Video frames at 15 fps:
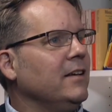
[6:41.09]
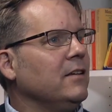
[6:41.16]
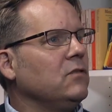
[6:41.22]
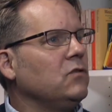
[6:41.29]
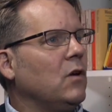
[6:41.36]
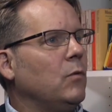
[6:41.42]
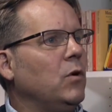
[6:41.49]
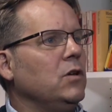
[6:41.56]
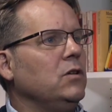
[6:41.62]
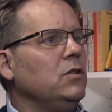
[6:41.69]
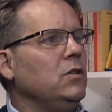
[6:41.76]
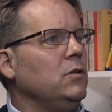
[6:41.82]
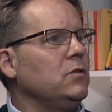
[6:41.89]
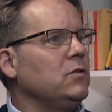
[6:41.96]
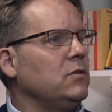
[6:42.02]
someone
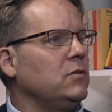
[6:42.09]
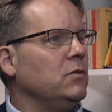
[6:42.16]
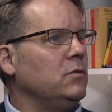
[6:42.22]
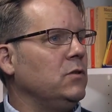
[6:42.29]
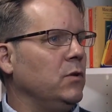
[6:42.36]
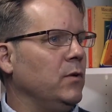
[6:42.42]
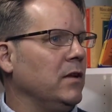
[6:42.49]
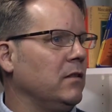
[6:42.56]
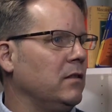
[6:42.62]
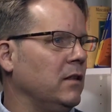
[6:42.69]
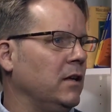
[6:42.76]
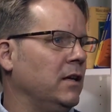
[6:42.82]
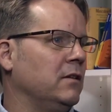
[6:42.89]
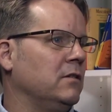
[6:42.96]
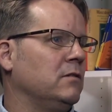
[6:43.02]
used to doing
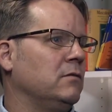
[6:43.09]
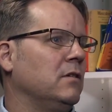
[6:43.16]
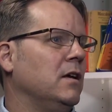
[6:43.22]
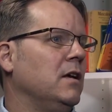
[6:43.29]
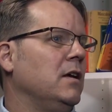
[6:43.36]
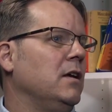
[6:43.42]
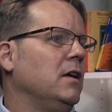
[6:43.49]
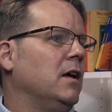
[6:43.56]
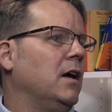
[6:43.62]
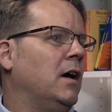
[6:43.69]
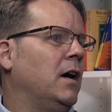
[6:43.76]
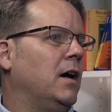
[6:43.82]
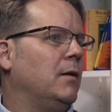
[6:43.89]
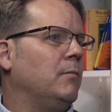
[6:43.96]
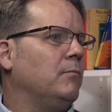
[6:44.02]
things
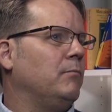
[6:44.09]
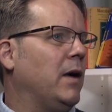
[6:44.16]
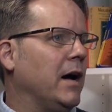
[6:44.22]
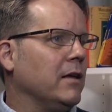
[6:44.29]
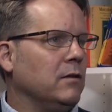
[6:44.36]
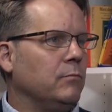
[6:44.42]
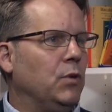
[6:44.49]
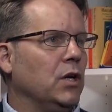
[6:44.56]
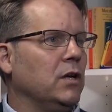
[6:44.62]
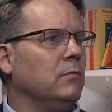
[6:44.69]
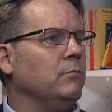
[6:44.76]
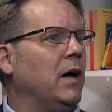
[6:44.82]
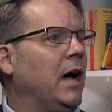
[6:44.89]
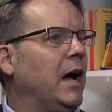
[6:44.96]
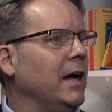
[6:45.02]
by the book
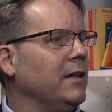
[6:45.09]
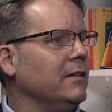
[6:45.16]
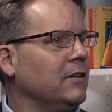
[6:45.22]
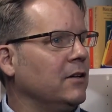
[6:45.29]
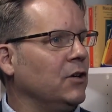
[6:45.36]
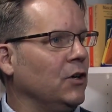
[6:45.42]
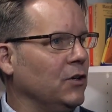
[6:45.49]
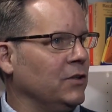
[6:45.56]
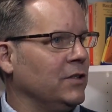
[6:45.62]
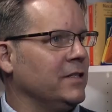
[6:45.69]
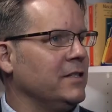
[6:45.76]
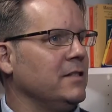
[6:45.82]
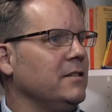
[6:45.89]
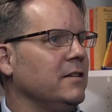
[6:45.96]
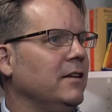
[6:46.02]
and behind the
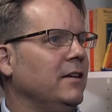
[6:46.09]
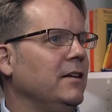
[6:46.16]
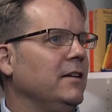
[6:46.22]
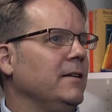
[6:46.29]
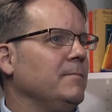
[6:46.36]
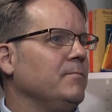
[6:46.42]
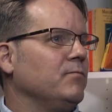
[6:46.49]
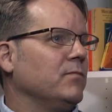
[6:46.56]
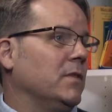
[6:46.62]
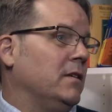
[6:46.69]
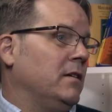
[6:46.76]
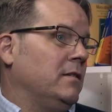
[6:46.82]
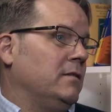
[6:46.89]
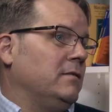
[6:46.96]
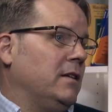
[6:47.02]
curtains.
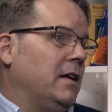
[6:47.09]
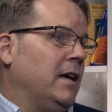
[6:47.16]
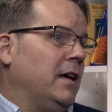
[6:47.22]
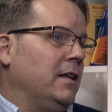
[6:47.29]
And